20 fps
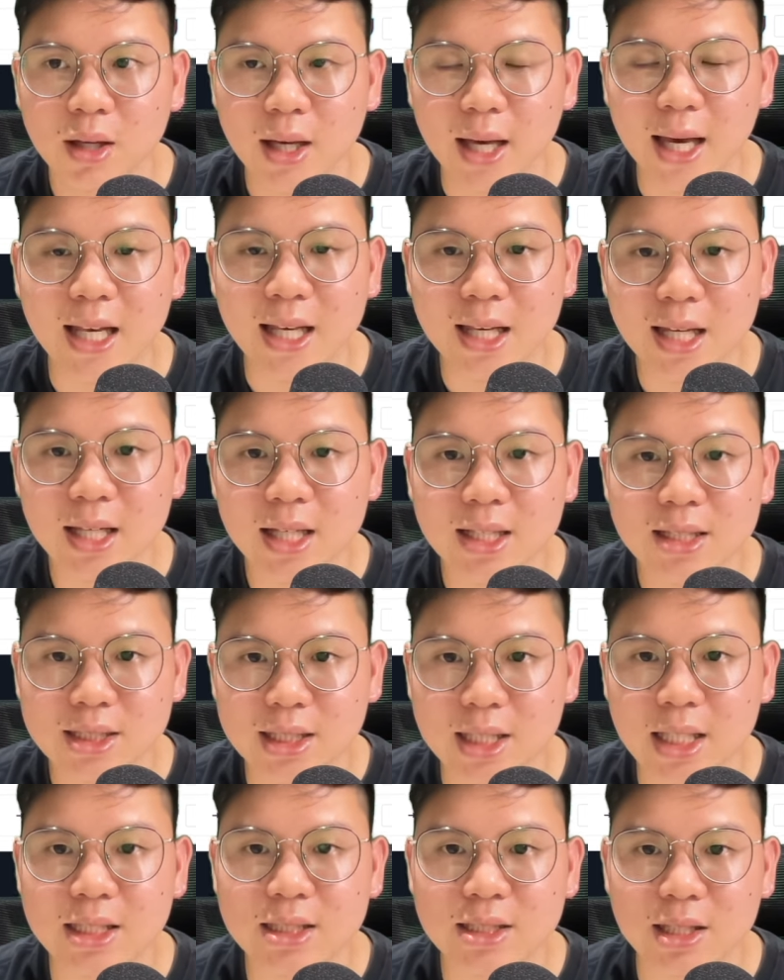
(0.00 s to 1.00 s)
ending the
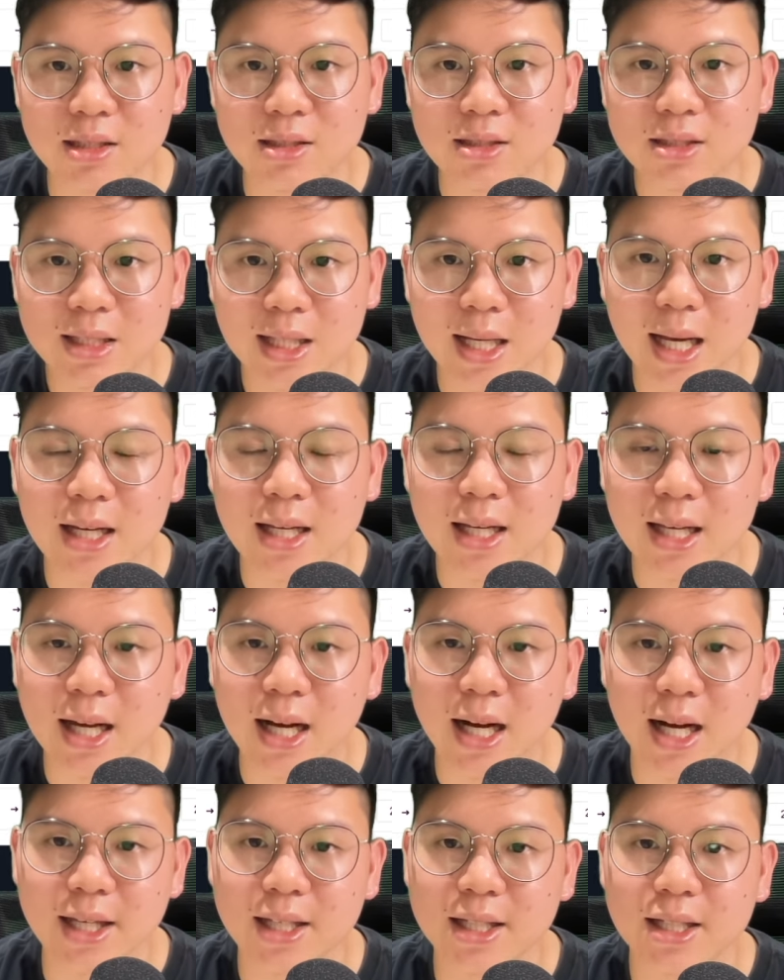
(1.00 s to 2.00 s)
season slightly
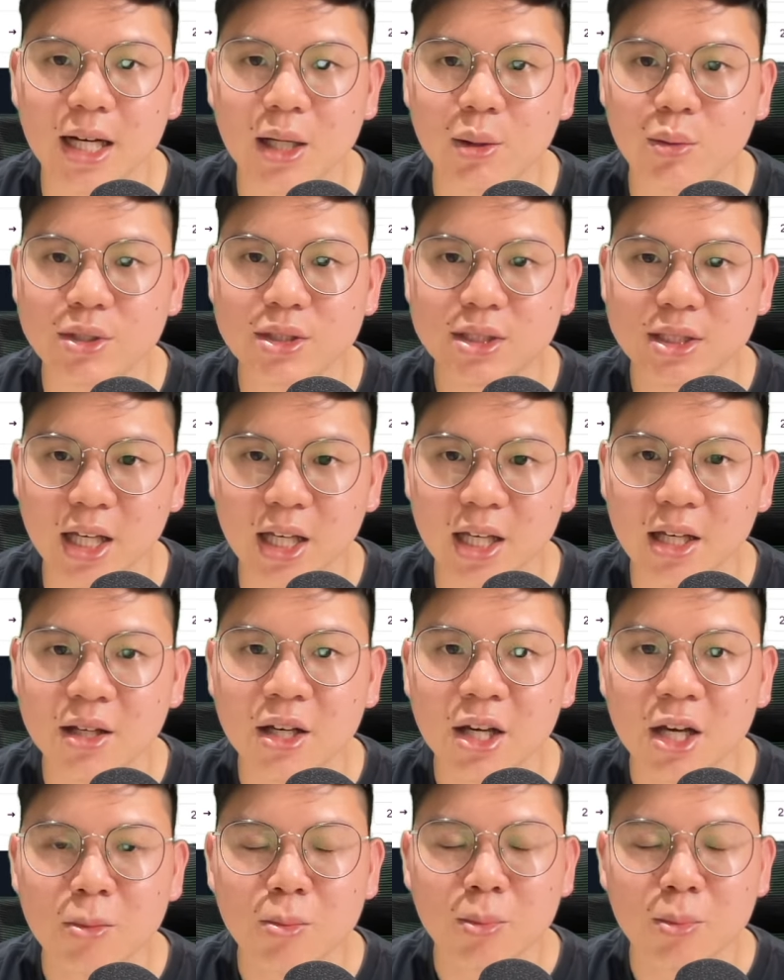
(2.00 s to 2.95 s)
higher, I would say.